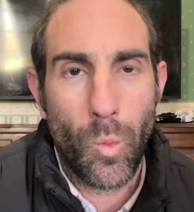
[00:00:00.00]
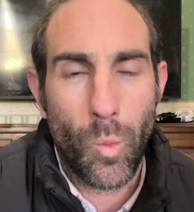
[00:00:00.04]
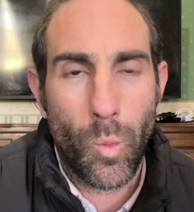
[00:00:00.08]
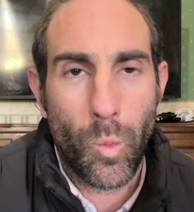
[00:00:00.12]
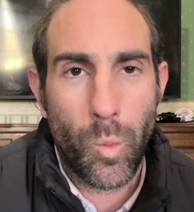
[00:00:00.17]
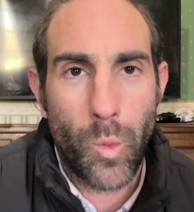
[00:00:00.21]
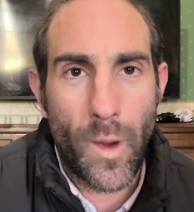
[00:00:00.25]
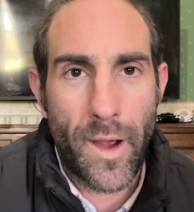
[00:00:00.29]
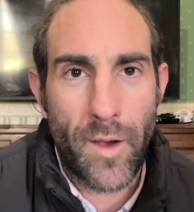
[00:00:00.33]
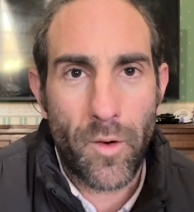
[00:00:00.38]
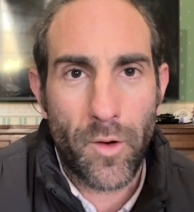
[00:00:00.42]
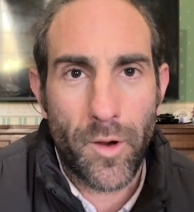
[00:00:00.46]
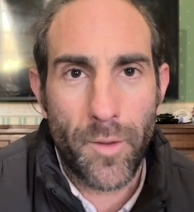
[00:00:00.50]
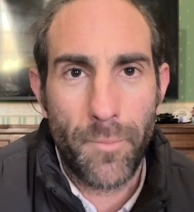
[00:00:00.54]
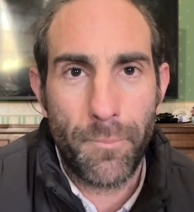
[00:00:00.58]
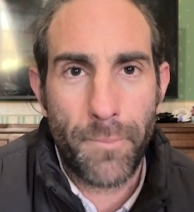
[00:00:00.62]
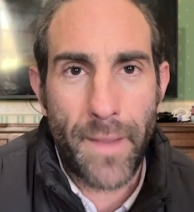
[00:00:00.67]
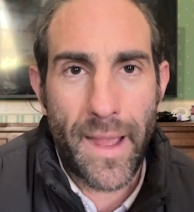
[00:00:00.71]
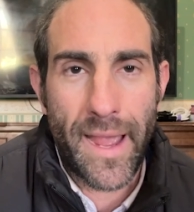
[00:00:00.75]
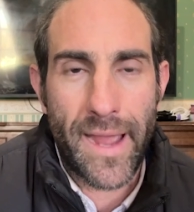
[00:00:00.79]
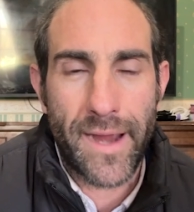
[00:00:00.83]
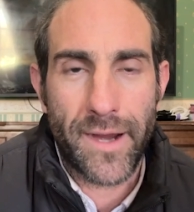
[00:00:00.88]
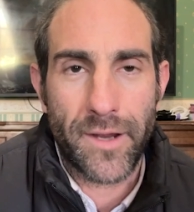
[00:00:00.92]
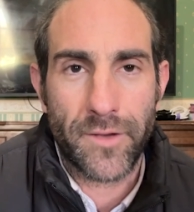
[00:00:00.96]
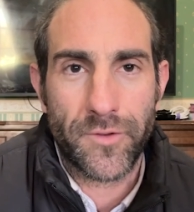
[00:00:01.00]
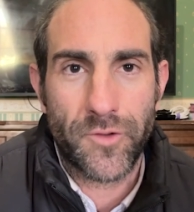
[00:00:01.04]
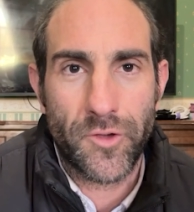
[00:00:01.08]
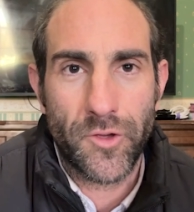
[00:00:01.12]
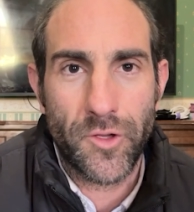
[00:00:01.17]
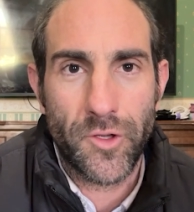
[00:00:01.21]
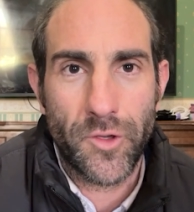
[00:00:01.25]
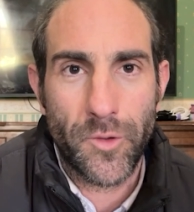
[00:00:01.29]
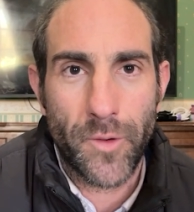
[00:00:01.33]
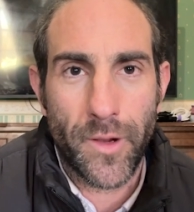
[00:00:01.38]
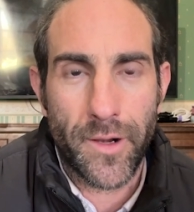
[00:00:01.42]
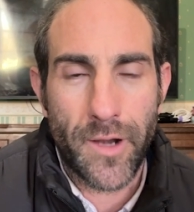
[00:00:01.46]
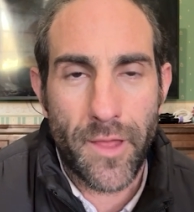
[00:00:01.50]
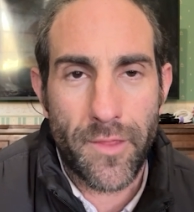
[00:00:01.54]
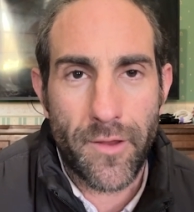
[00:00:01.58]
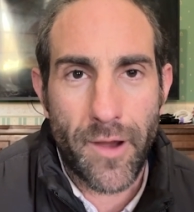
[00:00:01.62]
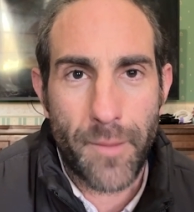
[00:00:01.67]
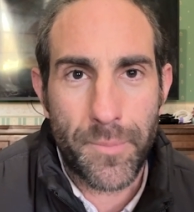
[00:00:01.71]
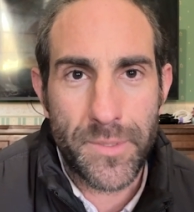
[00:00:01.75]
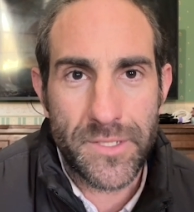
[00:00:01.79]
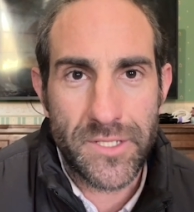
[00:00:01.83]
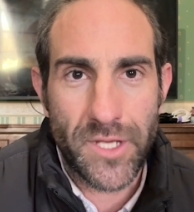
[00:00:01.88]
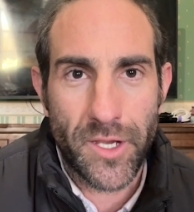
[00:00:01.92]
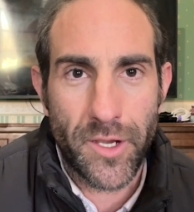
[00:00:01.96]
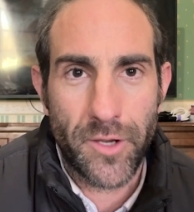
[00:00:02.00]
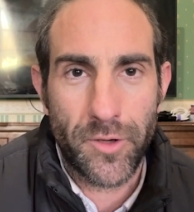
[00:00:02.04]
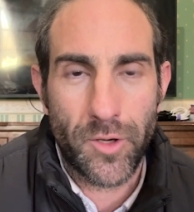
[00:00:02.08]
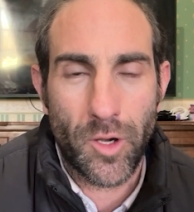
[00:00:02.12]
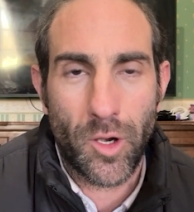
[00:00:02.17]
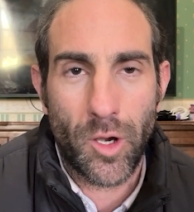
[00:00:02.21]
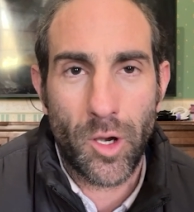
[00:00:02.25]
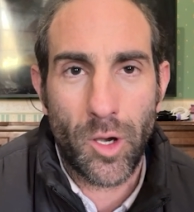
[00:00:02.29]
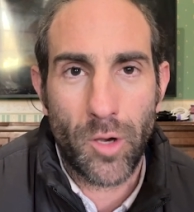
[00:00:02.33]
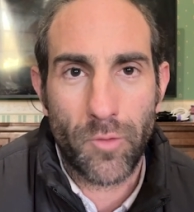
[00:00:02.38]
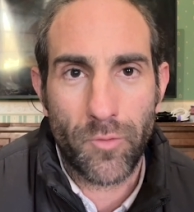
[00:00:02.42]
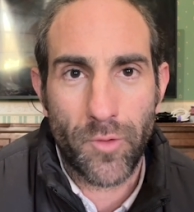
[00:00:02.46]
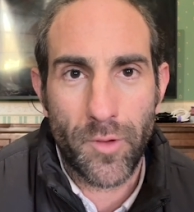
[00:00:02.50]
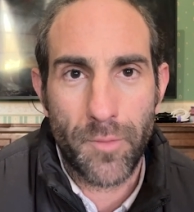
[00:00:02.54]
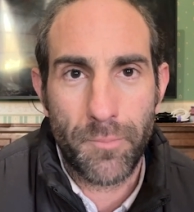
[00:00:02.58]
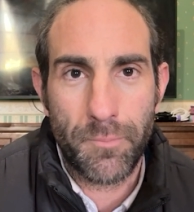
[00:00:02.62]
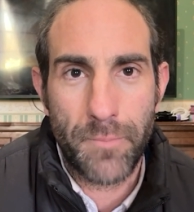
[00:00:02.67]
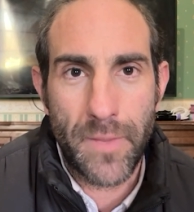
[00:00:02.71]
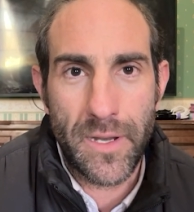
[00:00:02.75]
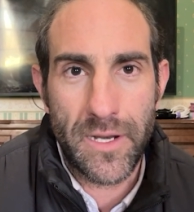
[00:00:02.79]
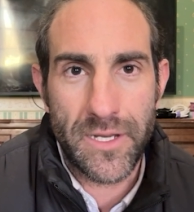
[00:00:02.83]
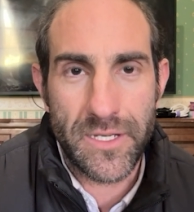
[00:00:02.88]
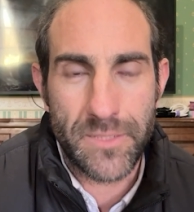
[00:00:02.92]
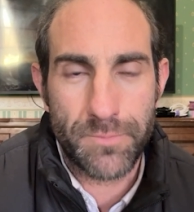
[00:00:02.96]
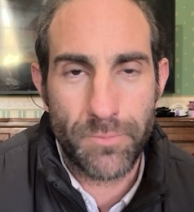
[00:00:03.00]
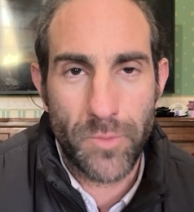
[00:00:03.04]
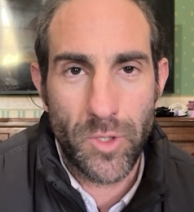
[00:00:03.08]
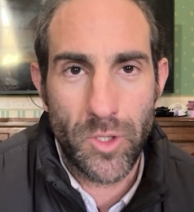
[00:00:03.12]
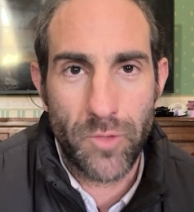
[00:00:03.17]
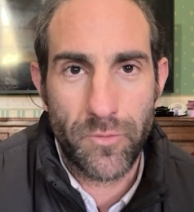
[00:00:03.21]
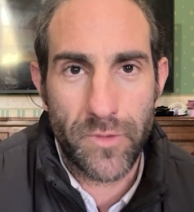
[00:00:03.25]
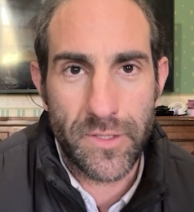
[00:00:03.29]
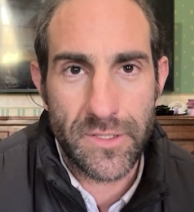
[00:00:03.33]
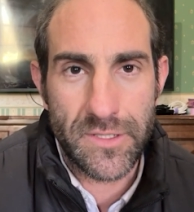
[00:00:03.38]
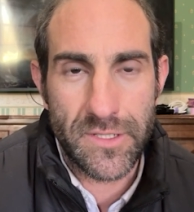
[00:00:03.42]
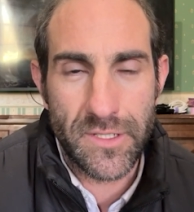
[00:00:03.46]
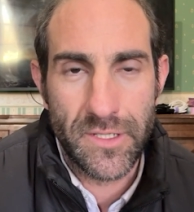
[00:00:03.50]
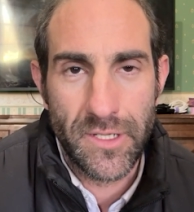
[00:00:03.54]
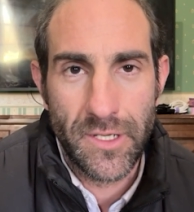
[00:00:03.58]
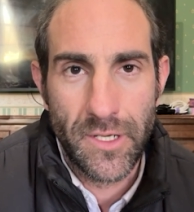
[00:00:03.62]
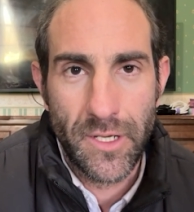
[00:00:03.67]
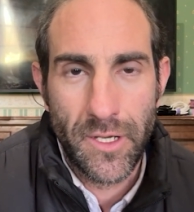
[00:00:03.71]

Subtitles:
Welcome back to another episode of Miller's Movers.